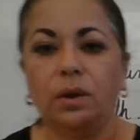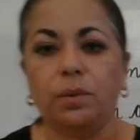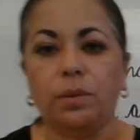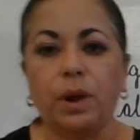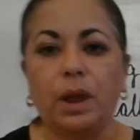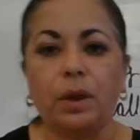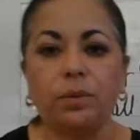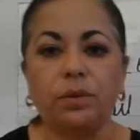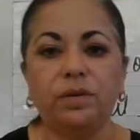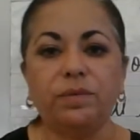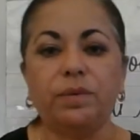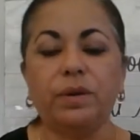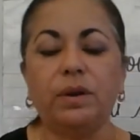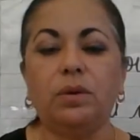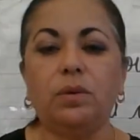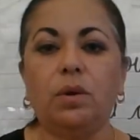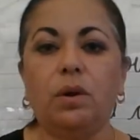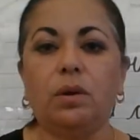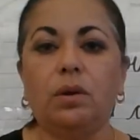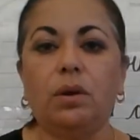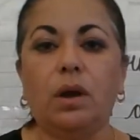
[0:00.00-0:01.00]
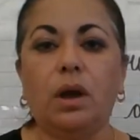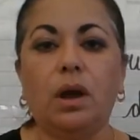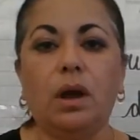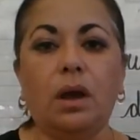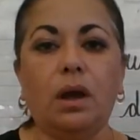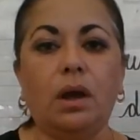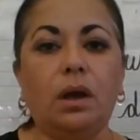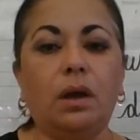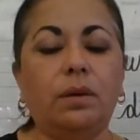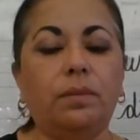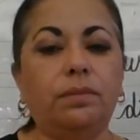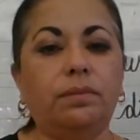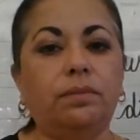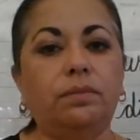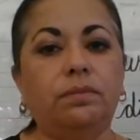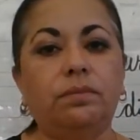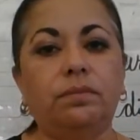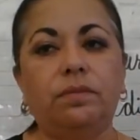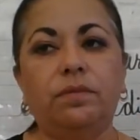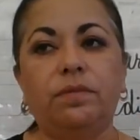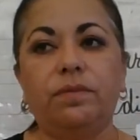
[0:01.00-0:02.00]
Right? We've been um,
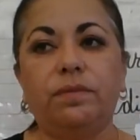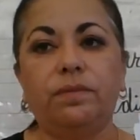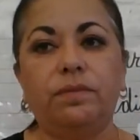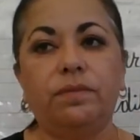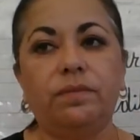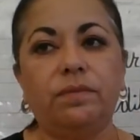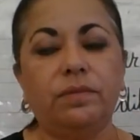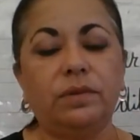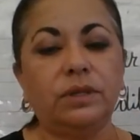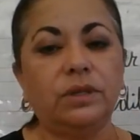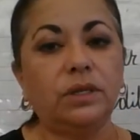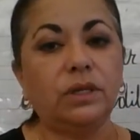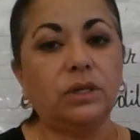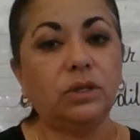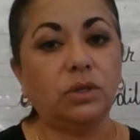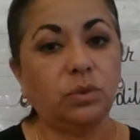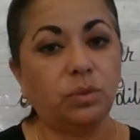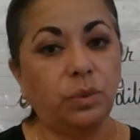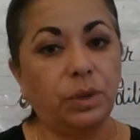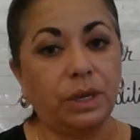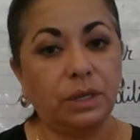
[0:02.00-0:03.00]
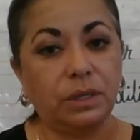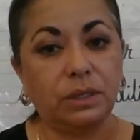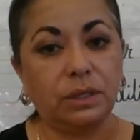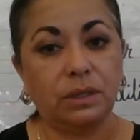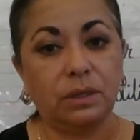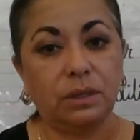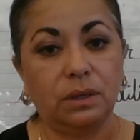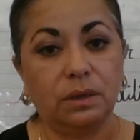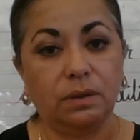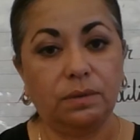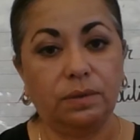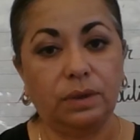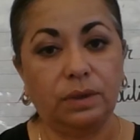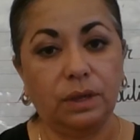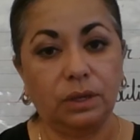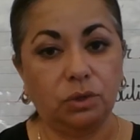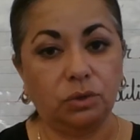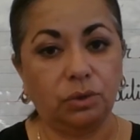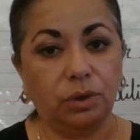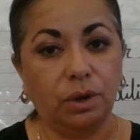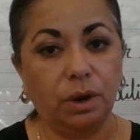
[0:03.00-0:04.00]
six weeks of
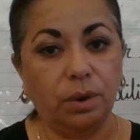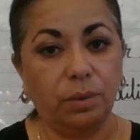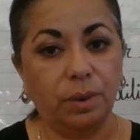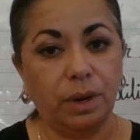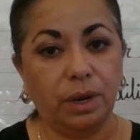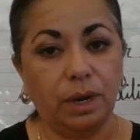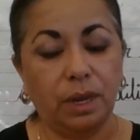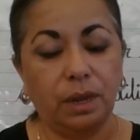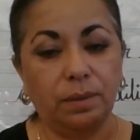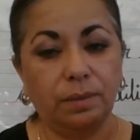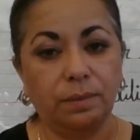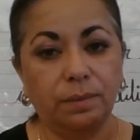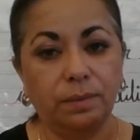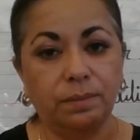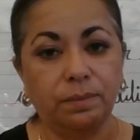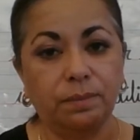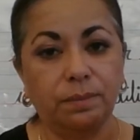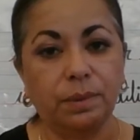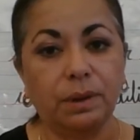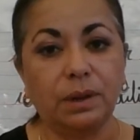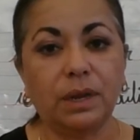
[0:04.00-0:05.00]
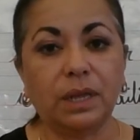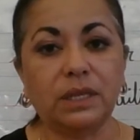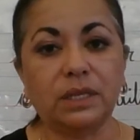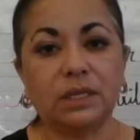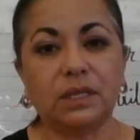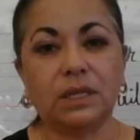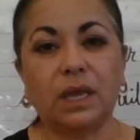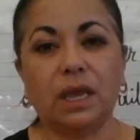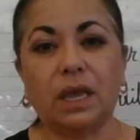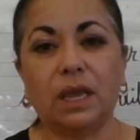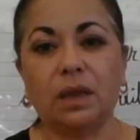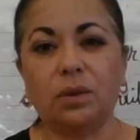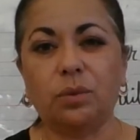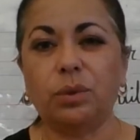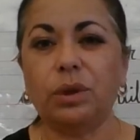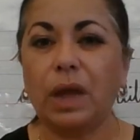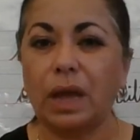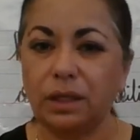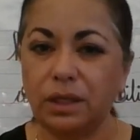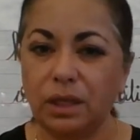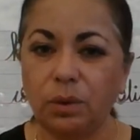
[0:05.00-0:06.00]
history already, but let's say
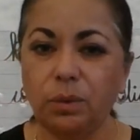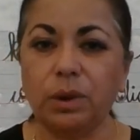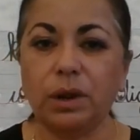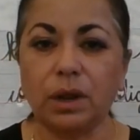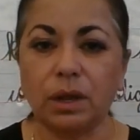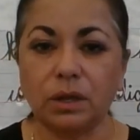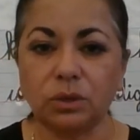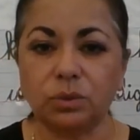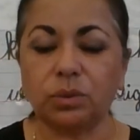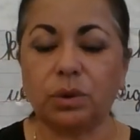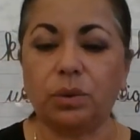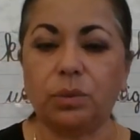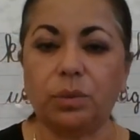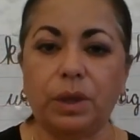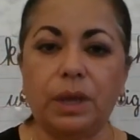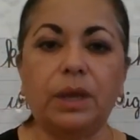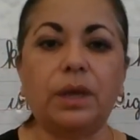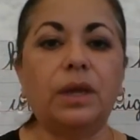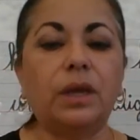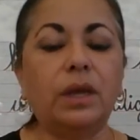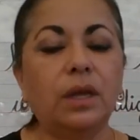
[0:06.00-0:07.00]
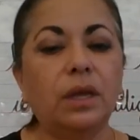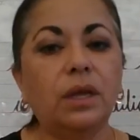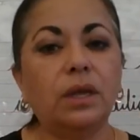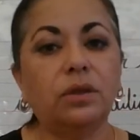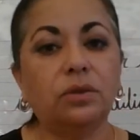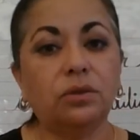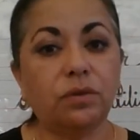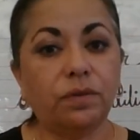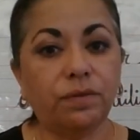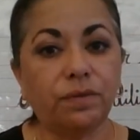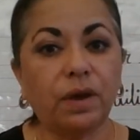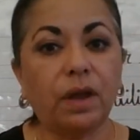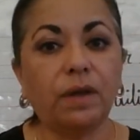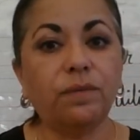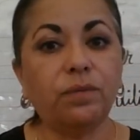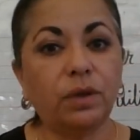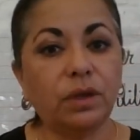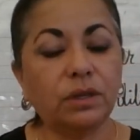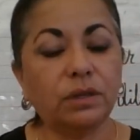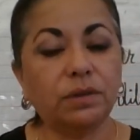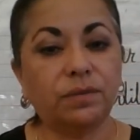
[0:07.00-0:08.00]
we I think we lost one week. So five
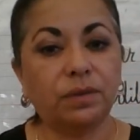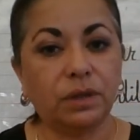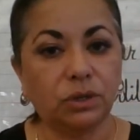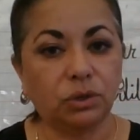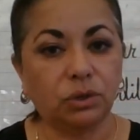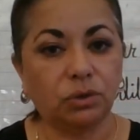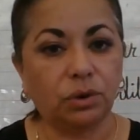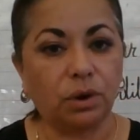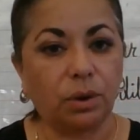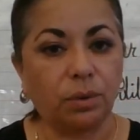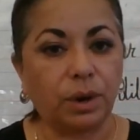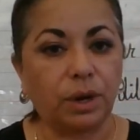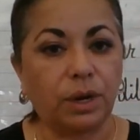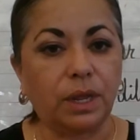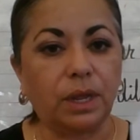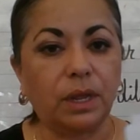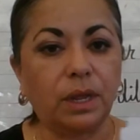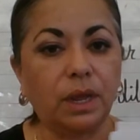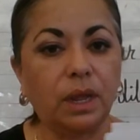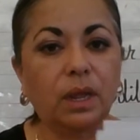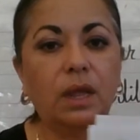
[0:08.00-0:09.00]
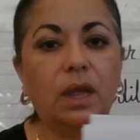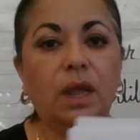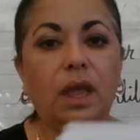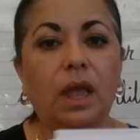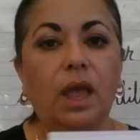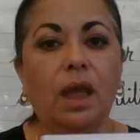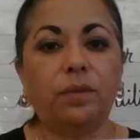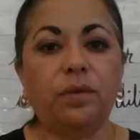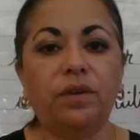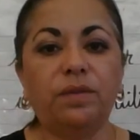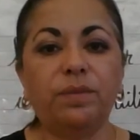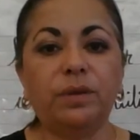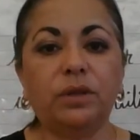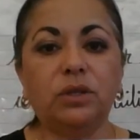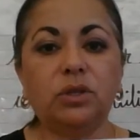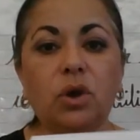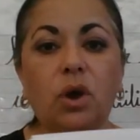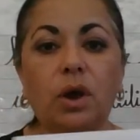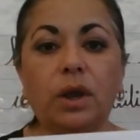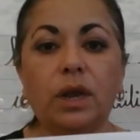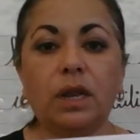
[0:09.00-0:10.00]
weeks of history already, and we've been
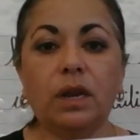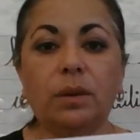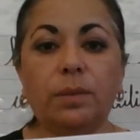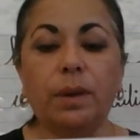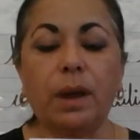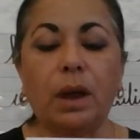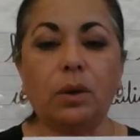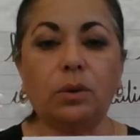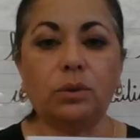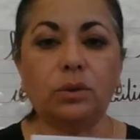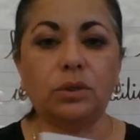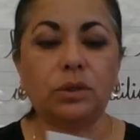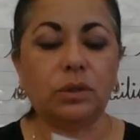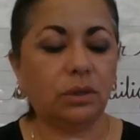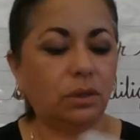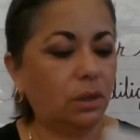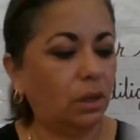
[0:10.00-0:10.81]
talking about